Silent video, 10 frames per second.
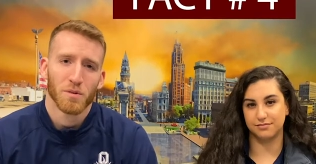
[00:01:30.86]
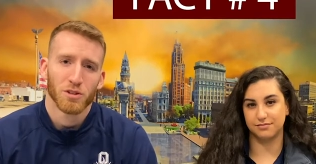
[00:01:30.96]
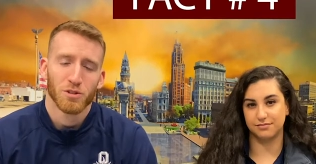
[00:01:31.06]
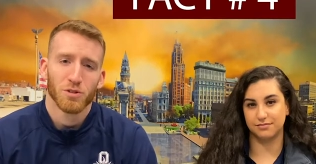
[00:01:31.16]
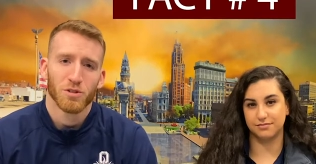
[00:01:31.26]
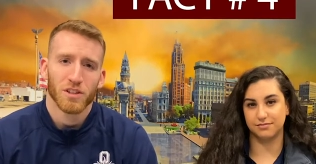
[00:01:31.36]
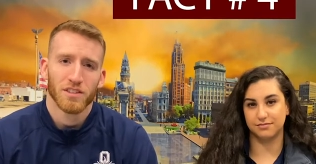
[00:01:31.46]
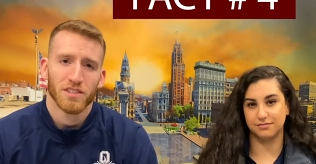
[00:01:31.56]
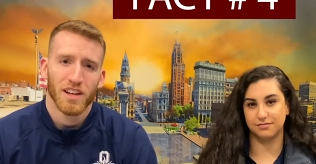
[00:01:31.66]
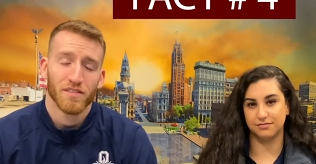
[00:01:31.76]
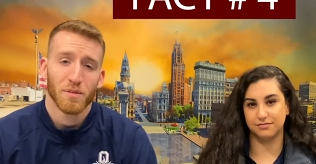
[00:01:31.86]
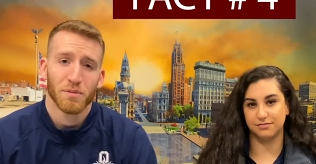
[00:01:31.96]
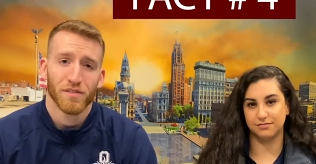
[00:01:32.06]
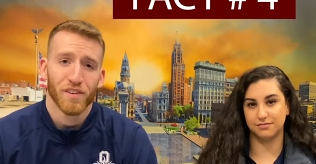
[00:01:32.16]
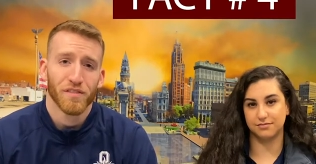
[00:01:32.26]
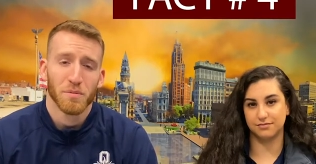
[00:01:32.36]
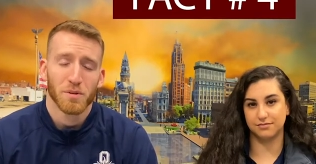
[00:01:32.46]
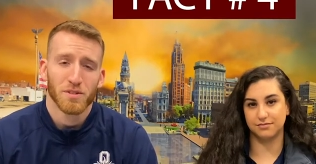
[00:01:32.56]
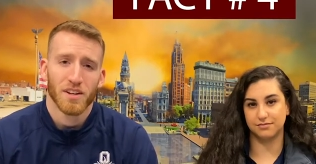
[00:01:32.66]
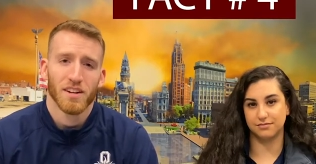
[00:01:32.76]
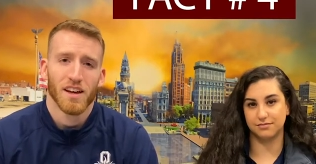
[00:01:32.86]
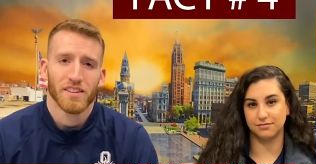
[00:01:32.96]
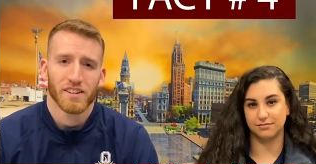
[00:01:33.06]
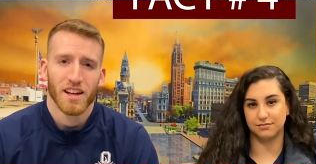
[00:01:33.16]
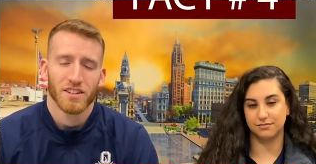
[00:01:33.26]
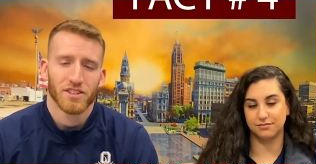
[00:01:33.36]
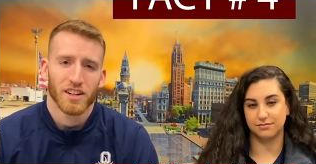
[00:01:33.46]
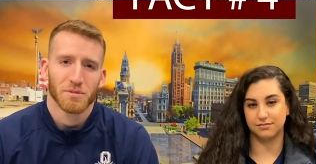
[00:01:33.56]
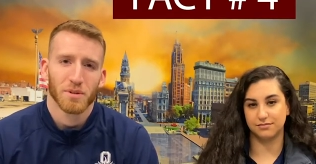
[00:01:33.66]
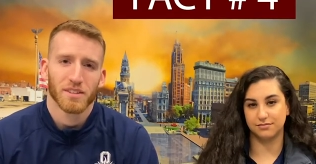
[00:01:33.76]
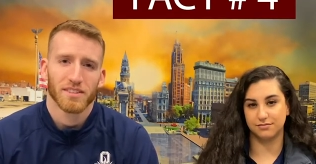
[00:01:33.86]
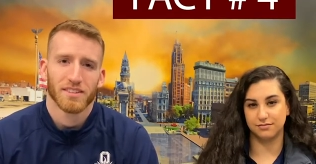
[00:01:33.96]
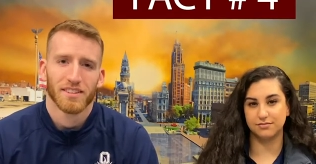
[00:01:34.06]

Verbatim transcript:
Speaker 1: where students can save up to 50% on their college textbooks.